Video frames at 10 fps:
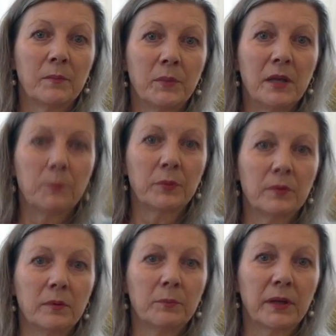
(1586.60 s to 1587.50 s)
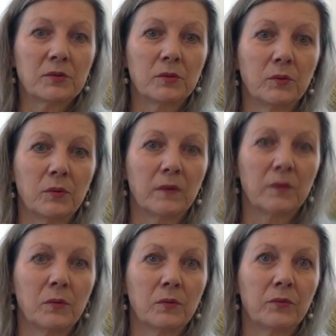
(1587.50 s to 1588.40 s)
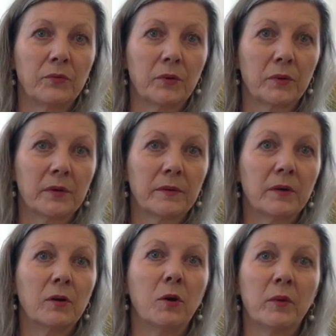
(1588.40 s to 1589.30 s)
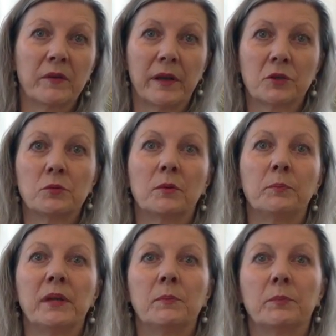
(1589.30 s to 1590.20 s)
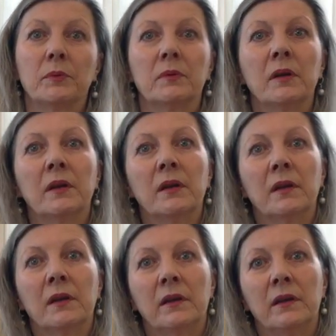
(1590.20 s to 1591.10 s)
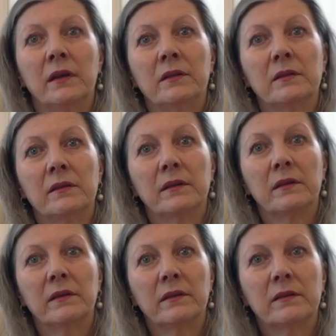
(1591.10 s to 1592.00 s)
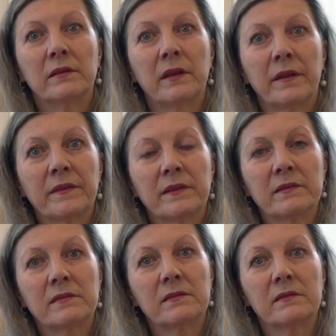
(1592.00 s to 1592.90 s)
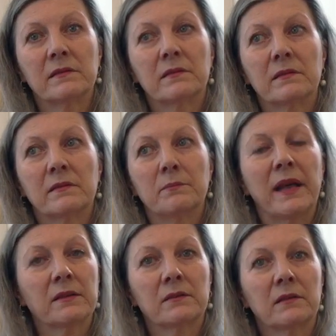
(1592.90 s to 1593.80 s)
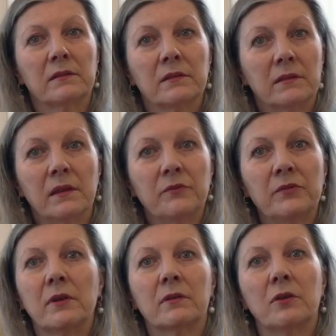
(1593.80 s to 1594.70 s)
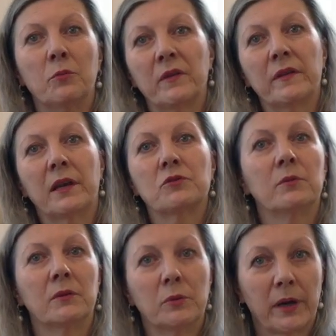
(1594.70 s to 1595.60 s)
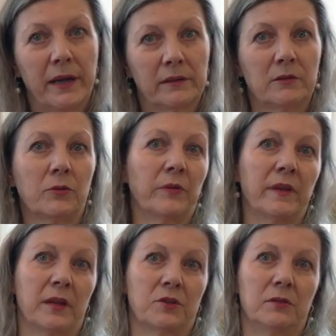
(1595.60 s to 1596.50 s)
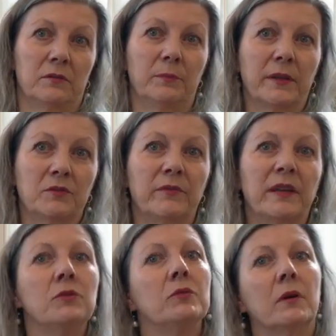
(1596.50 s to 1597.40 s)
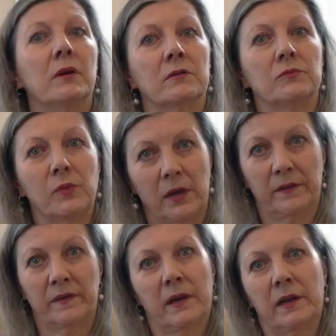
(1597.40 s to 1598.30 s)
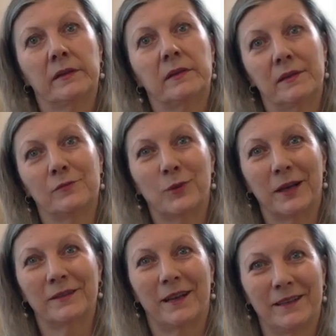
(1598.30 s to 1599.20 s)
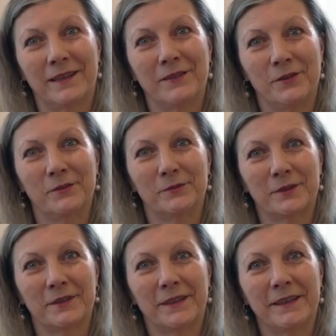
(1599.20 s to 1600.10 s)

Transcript: people, but also for homosexual people. It doesn't matter if you're homosexual or heterosexual, but when you are one-sided in one attitude,